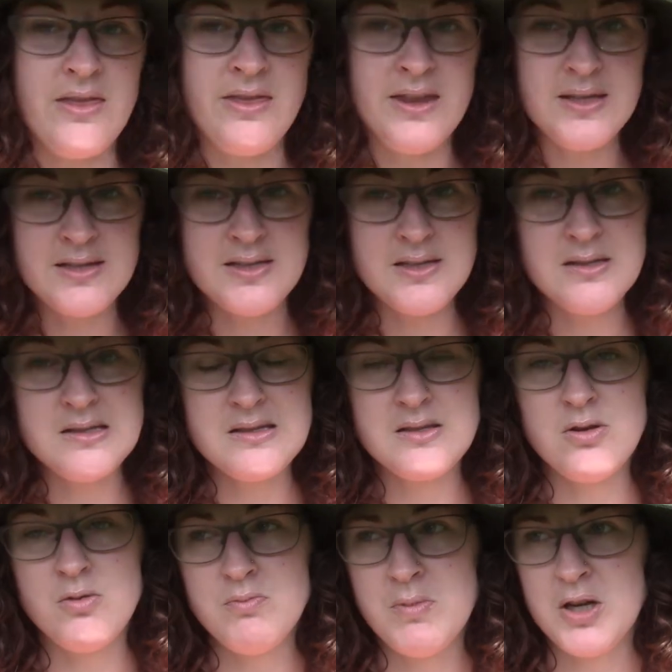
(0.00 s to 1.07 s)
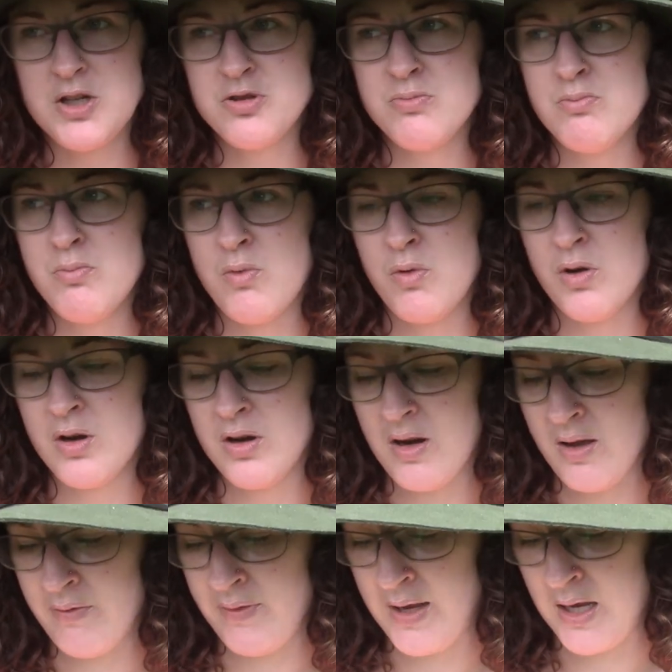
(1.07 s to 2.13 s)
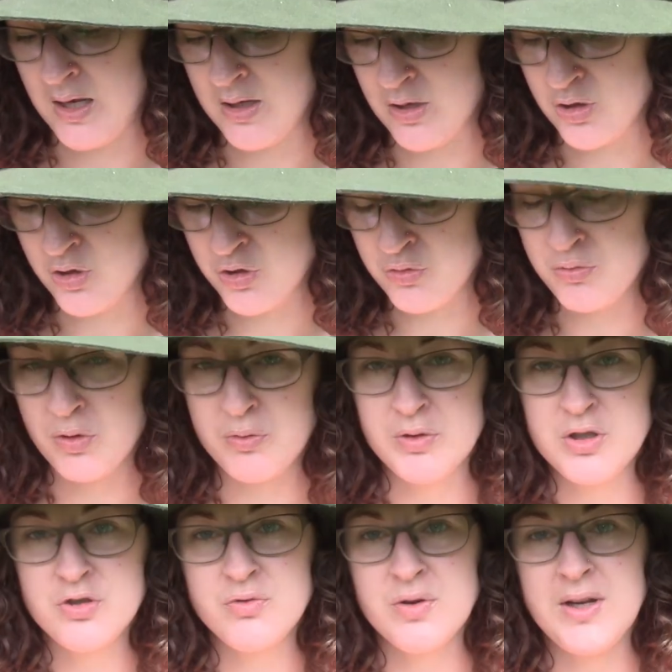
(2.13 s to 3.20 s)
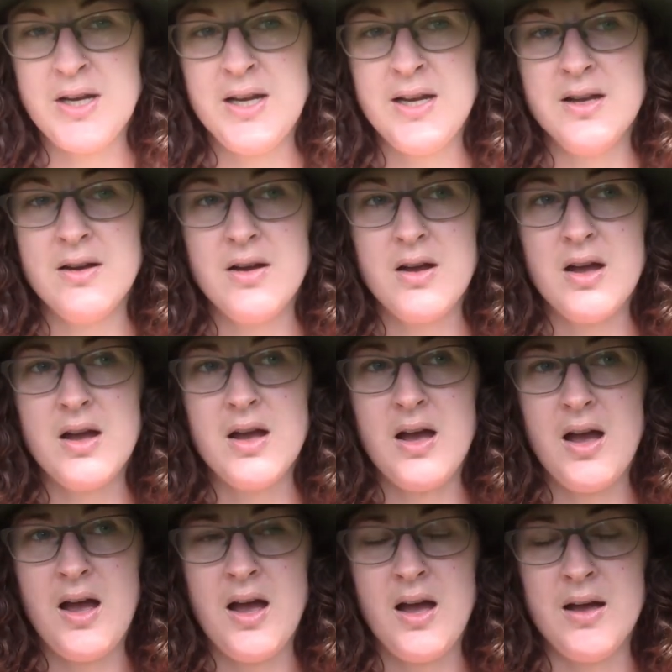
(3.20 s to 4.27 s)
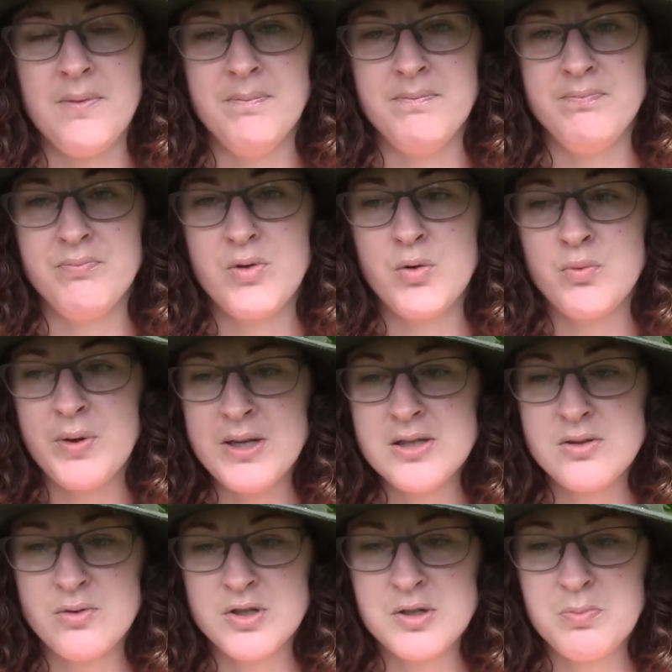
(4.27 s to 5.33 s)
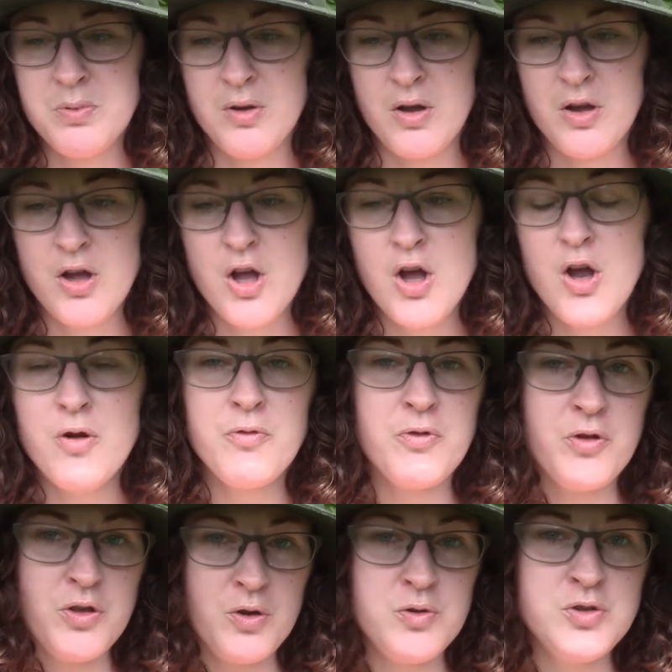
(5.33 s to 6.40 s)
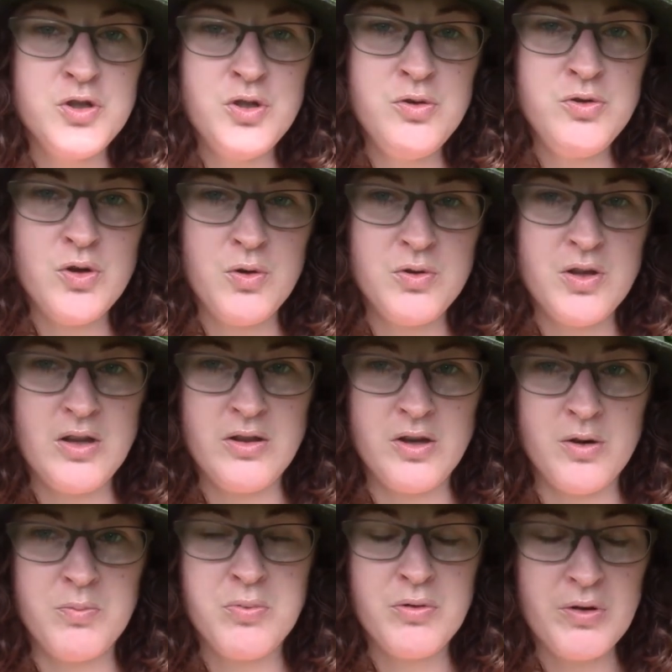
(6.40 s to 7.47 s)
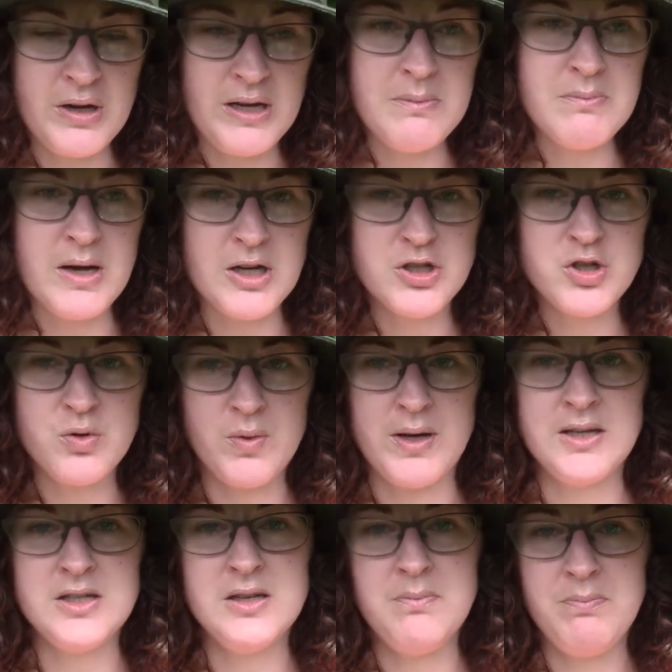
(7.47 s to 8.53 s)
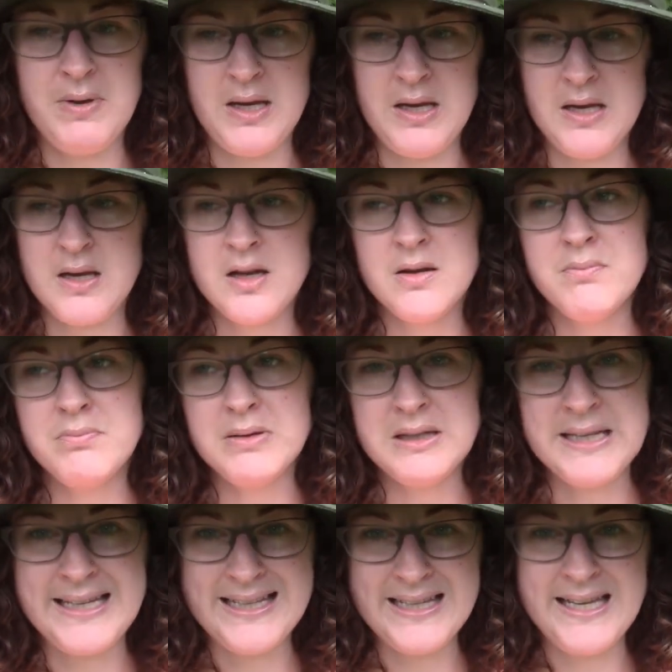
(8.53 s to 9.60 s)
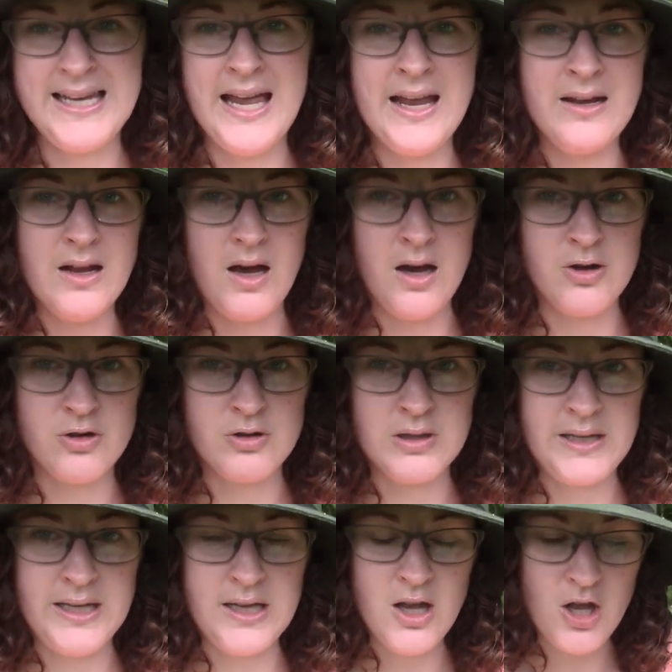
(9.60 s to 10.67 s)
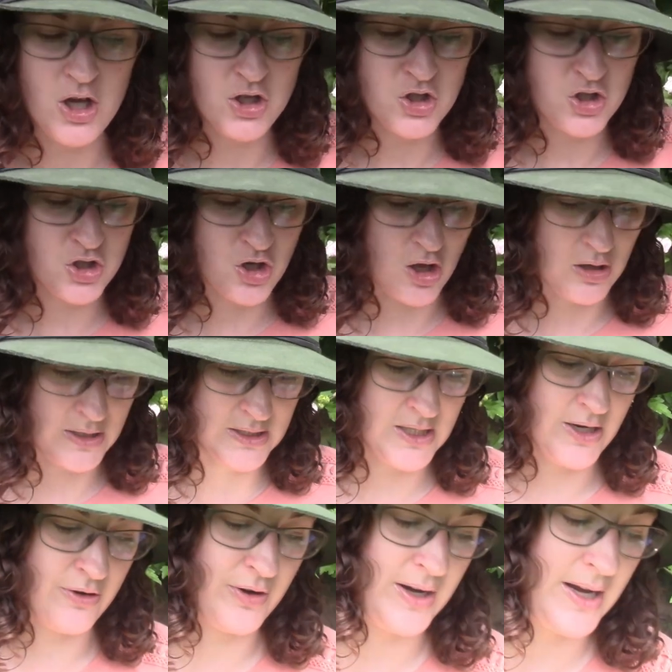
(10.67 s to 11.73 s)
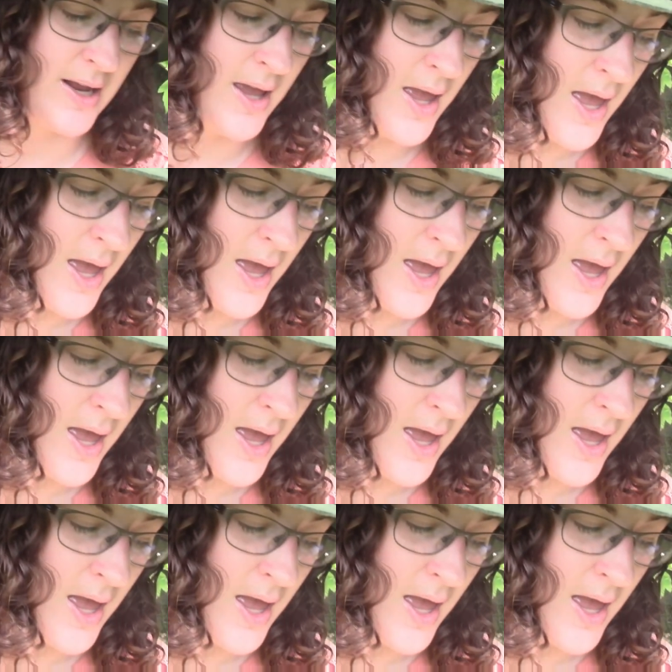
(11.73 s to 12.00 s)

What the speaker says: This is so much more of a druidry resource book for those who know that they're pretty much going to be completely and utterly solitary.